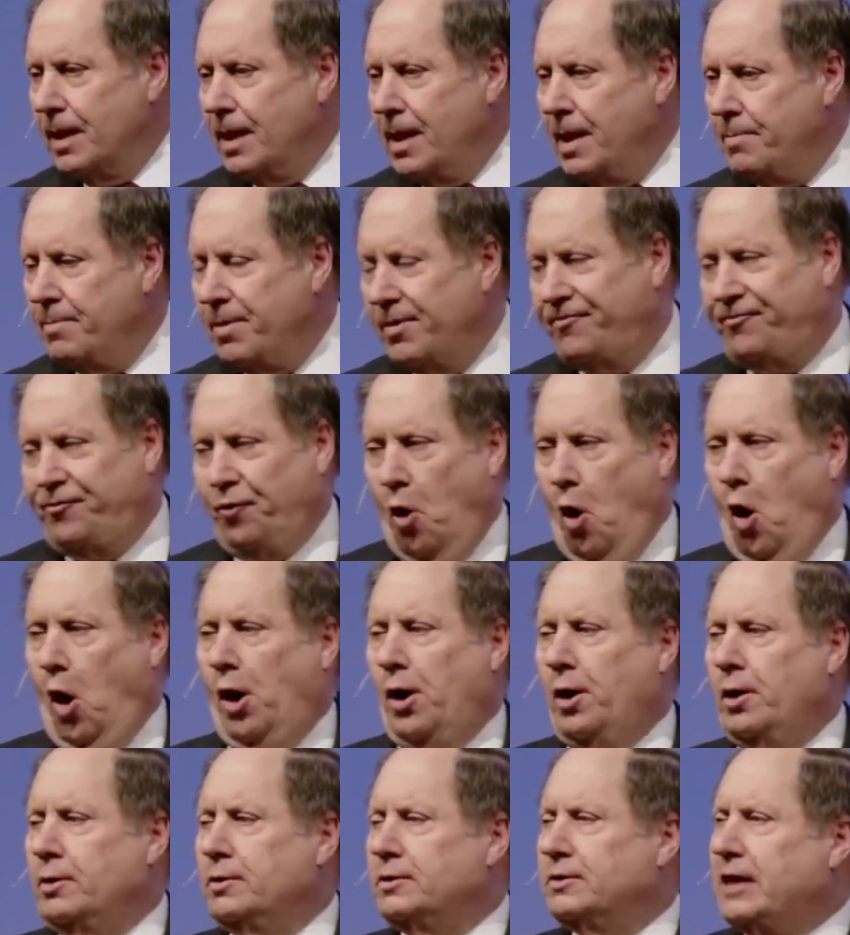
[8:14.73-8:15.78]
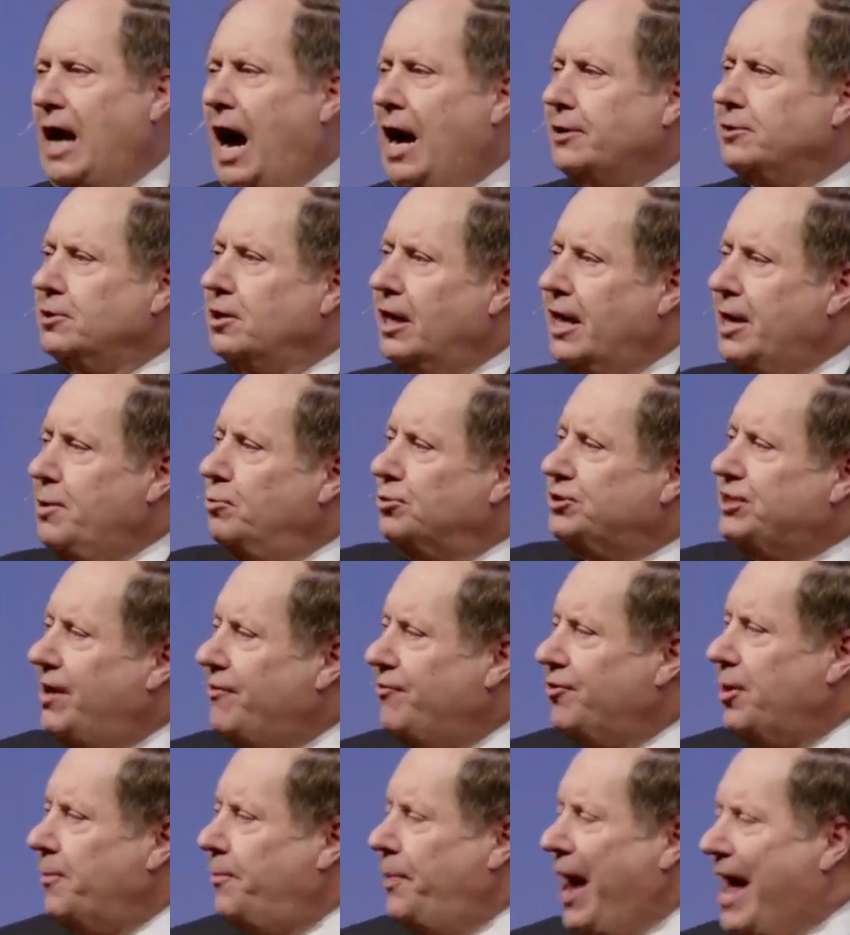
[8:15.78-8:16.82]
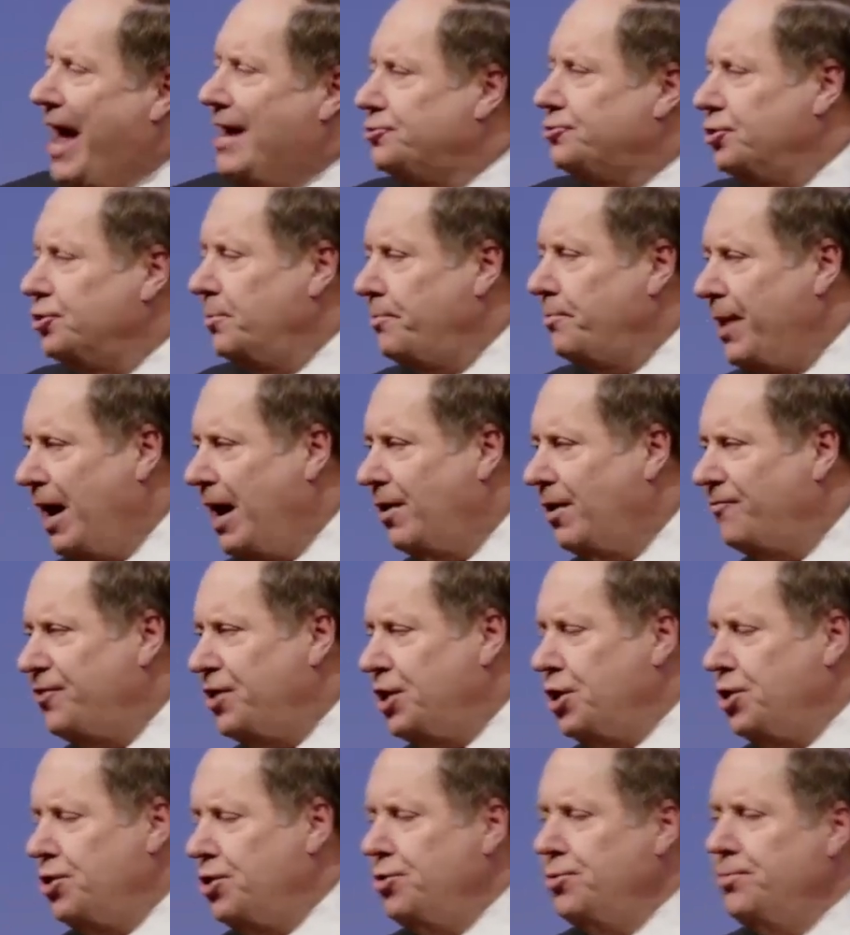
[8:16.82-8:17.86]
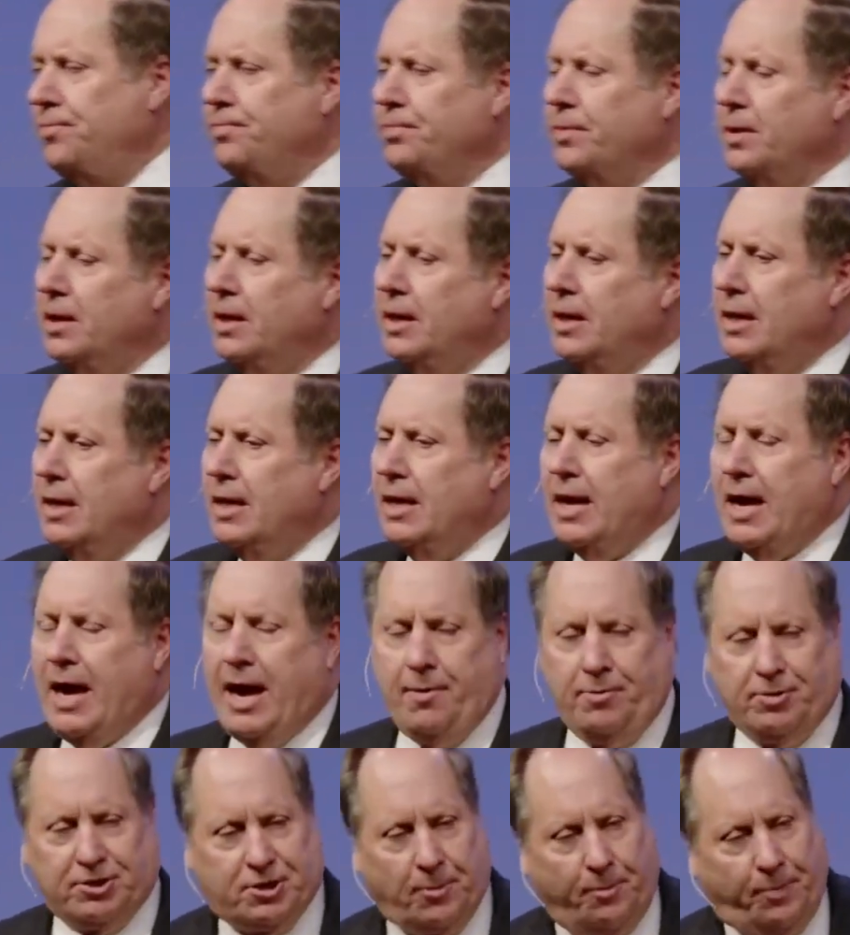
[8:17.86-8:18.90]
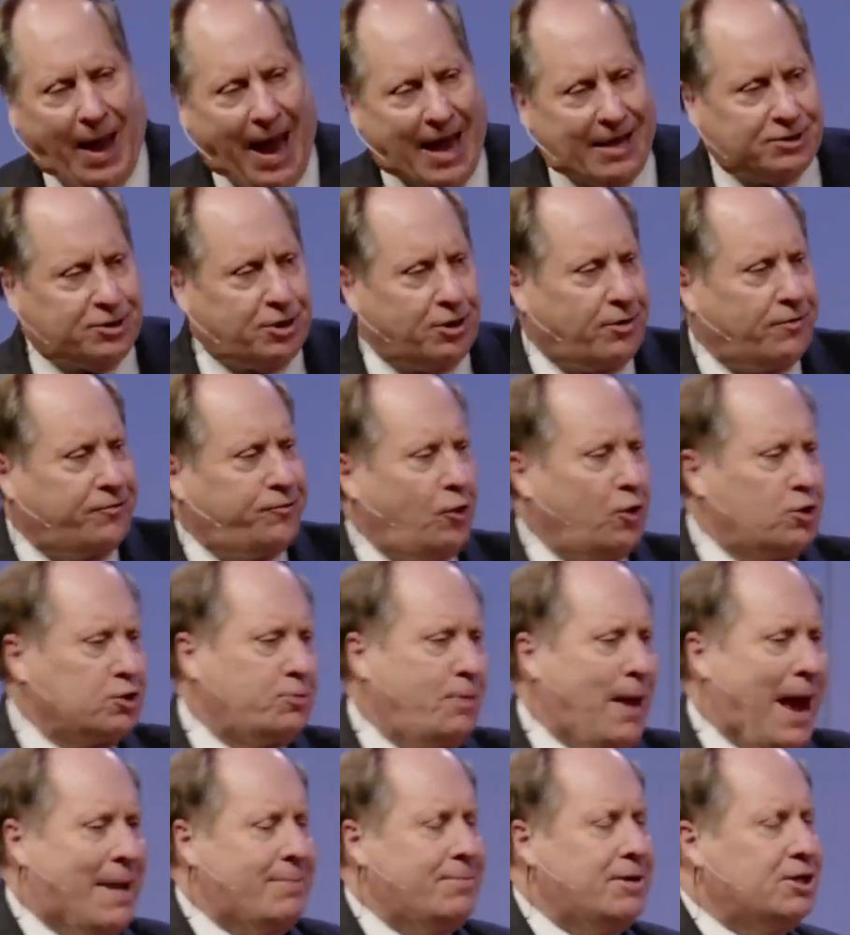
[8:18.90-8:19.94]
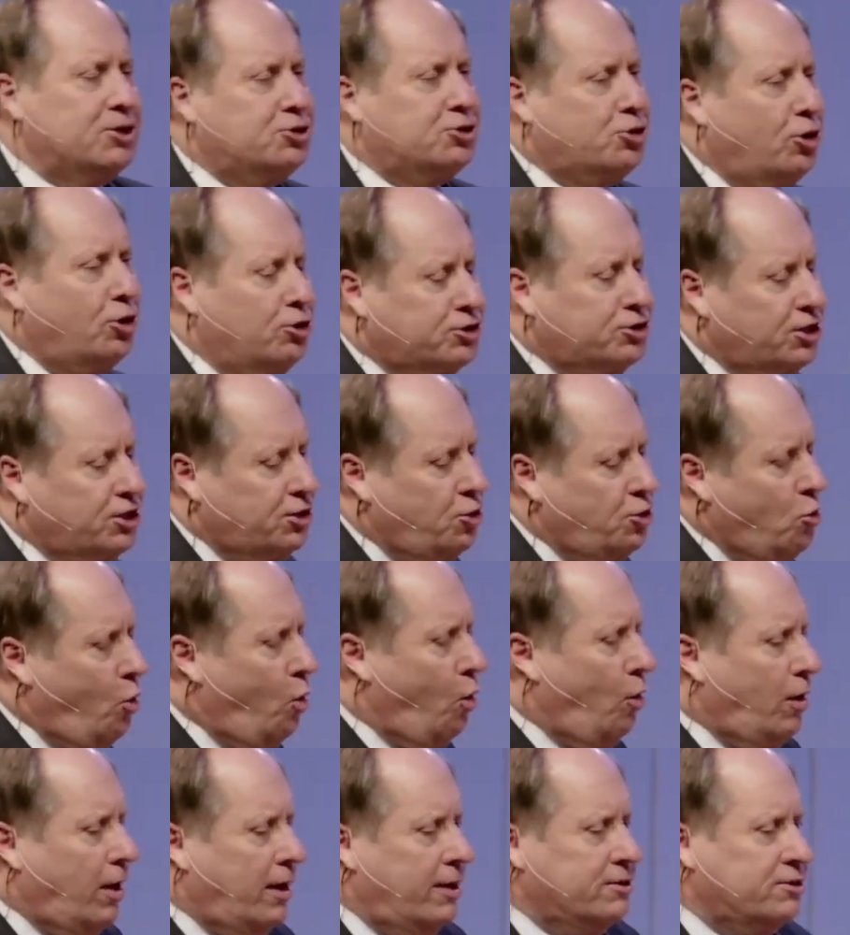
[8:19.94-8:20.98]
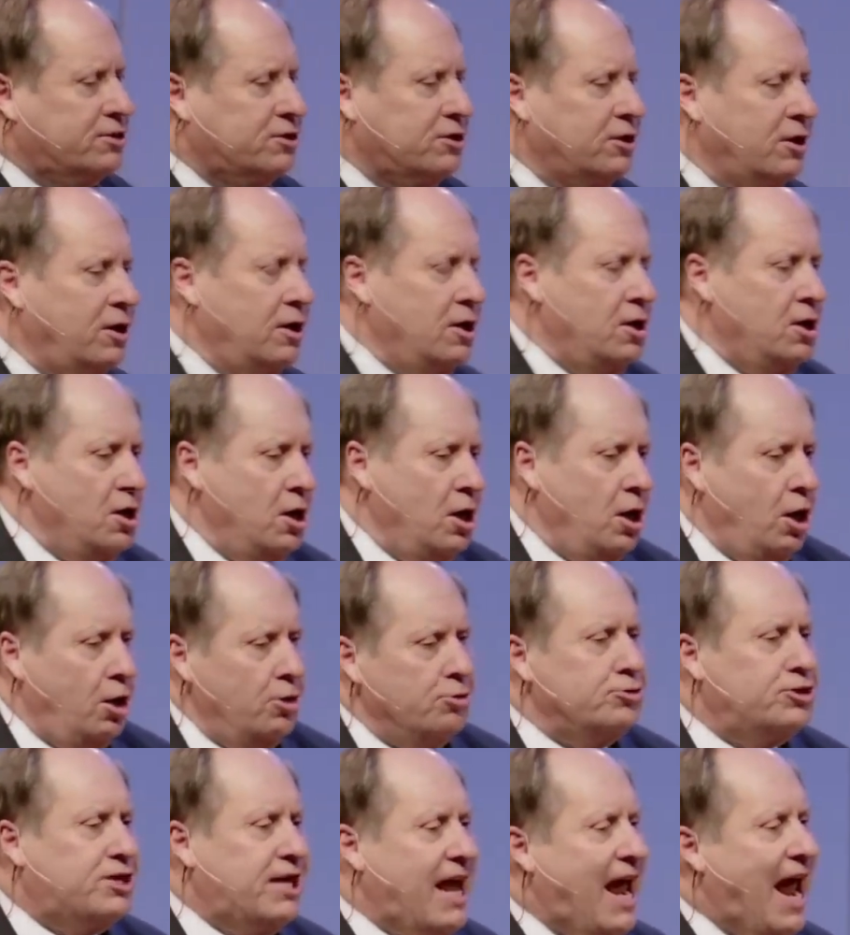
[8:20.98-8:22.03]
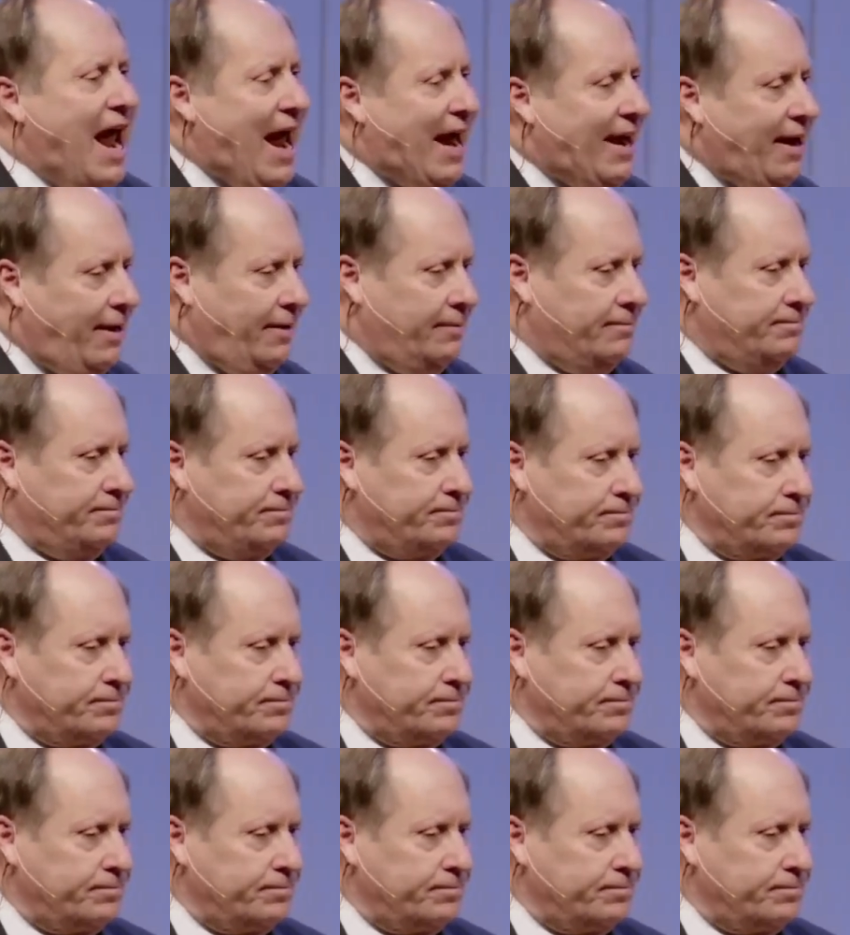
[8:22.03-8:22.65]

And before Dr. Lee was ever the pastor at Bellevue, he was the pastor of the First Baptist Church in New Orleans, Louisiana.